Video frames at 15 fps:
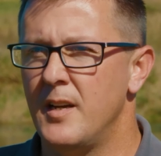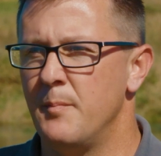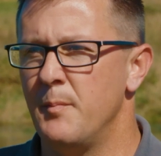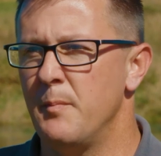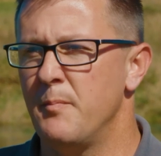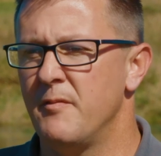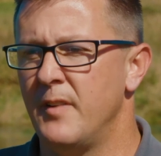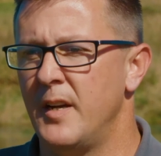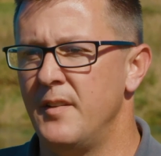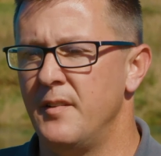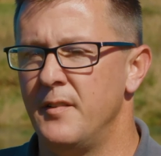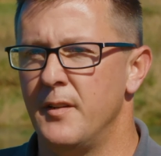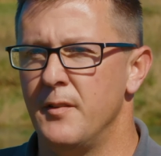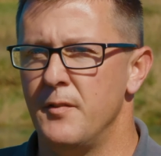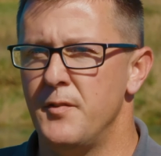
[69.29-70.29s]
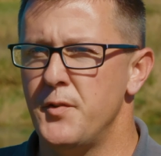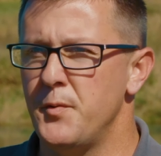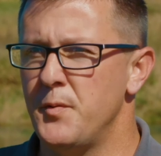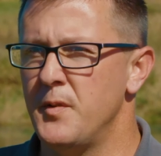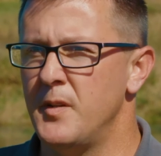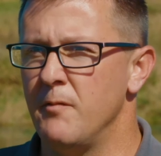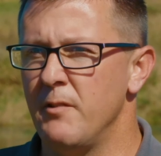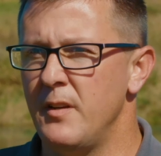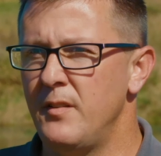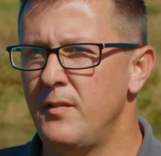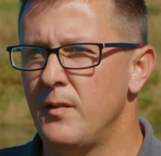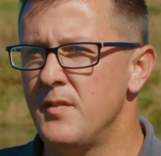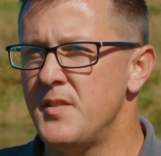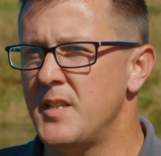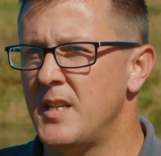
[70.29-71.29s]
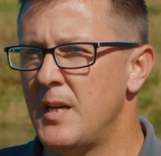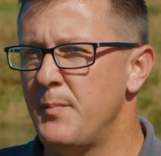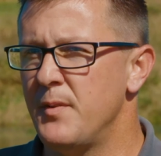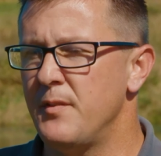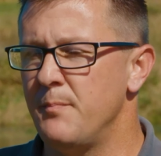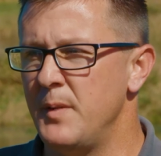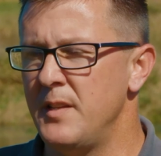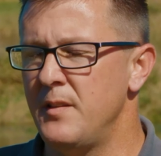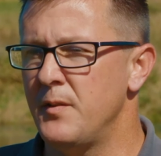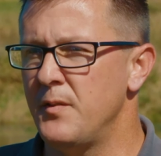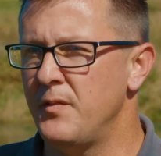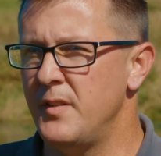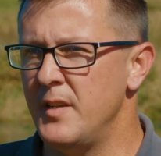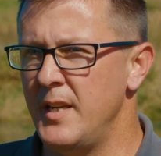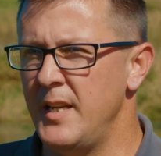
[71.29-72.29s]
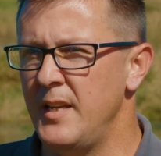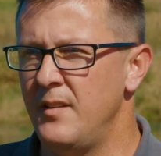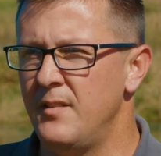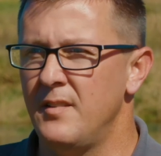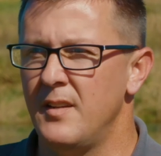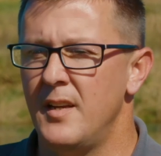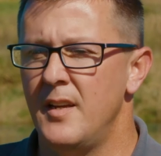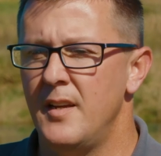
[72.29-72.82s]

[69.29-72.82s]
Um, it provides another tool and resource to help us meet those needs.